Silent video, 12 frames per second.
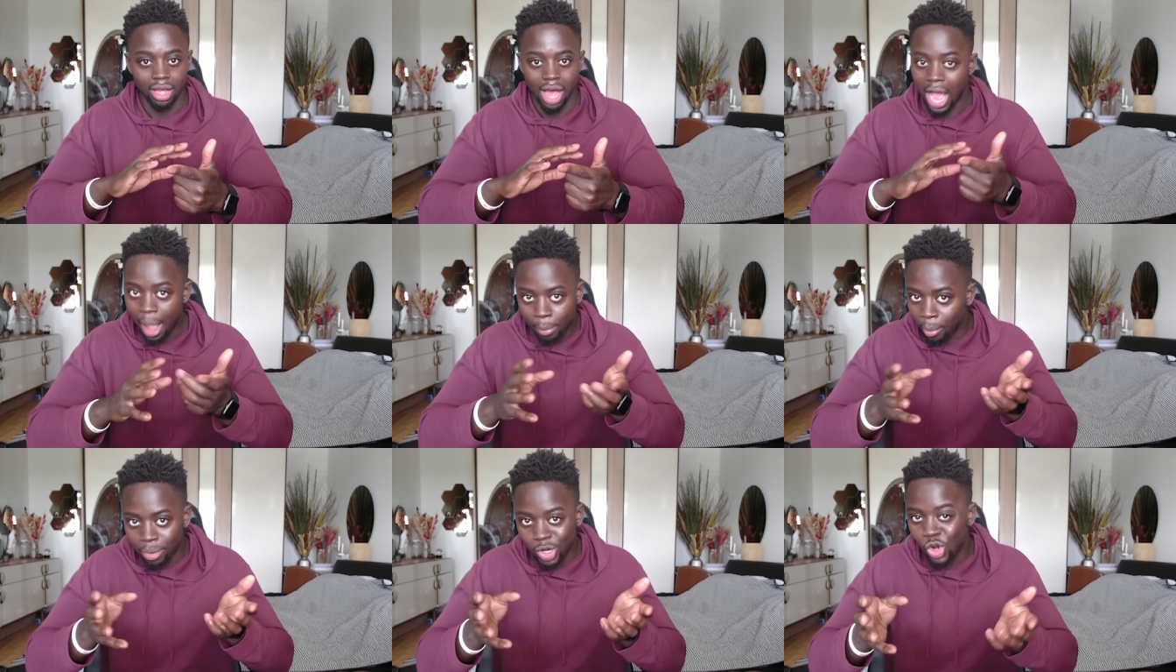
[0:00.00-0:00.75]
I am
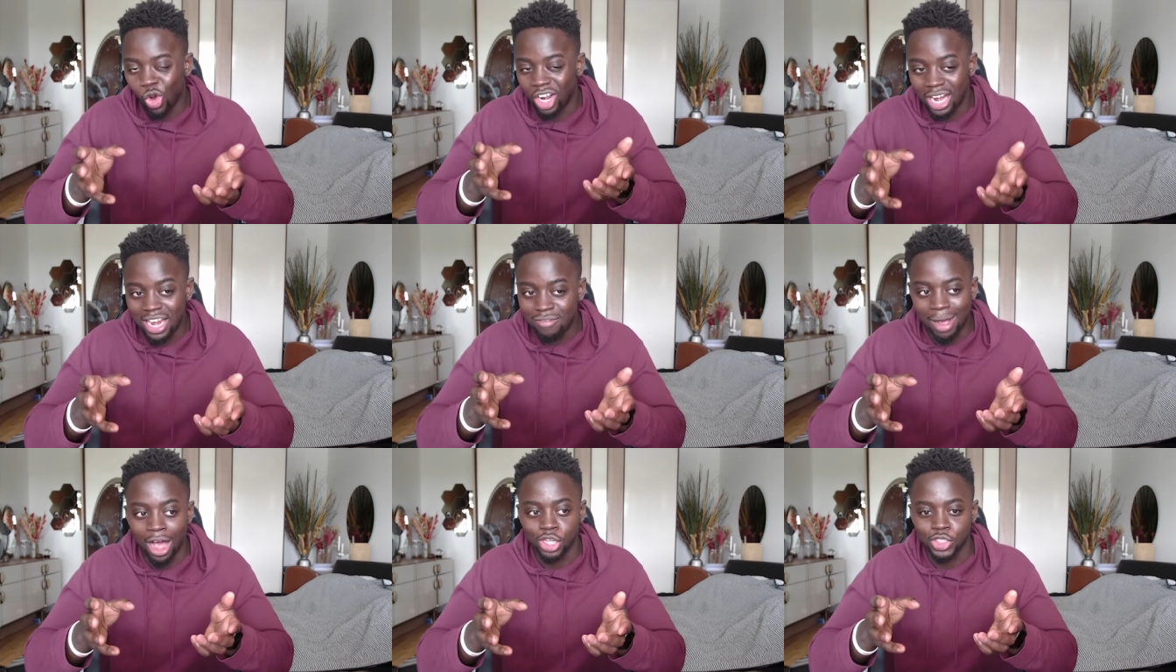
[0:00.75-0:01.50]
probably not going to leave
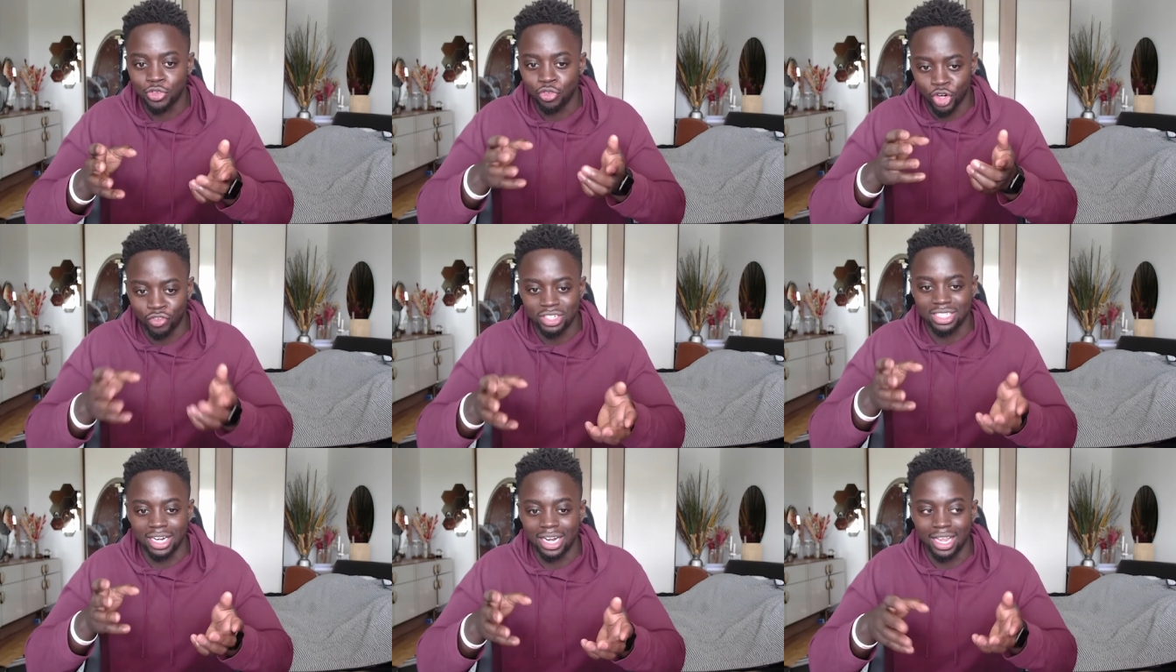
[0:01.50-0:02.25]
my house for the rest
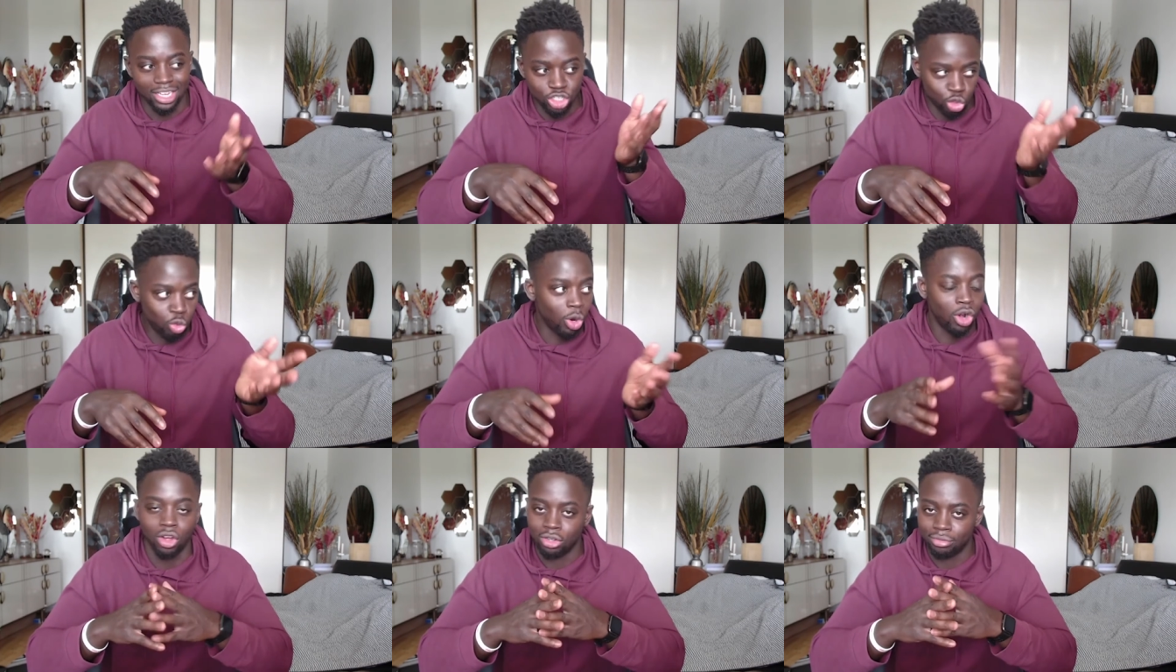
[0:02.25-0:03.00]
of the day. It's two
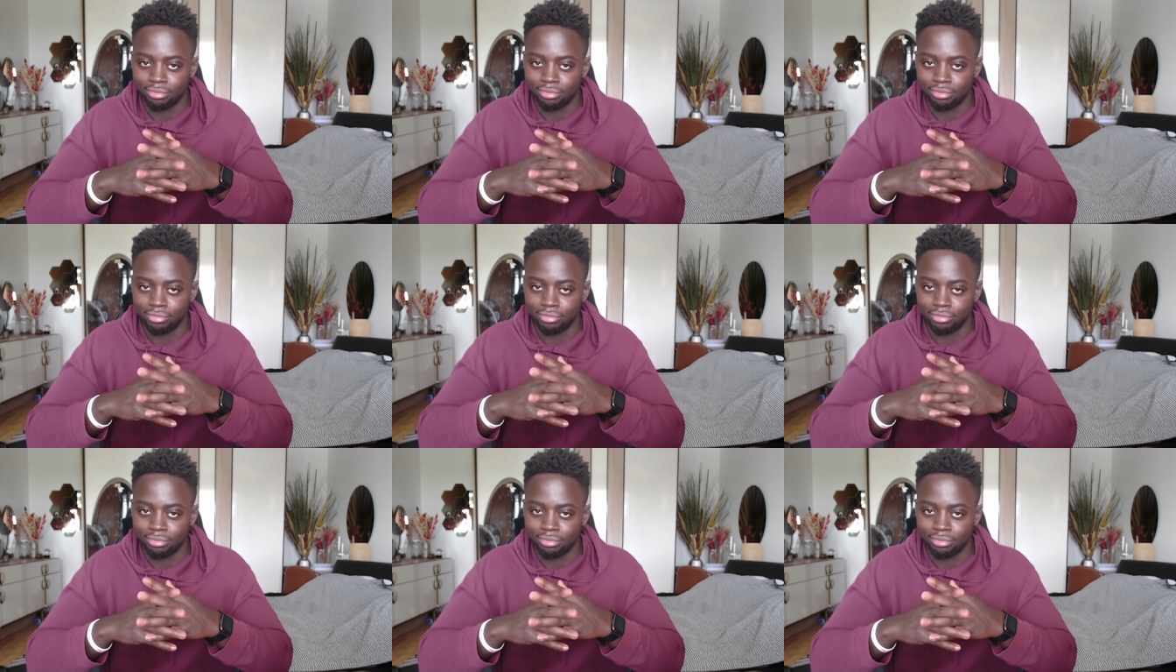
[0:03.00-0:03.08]
o'clock.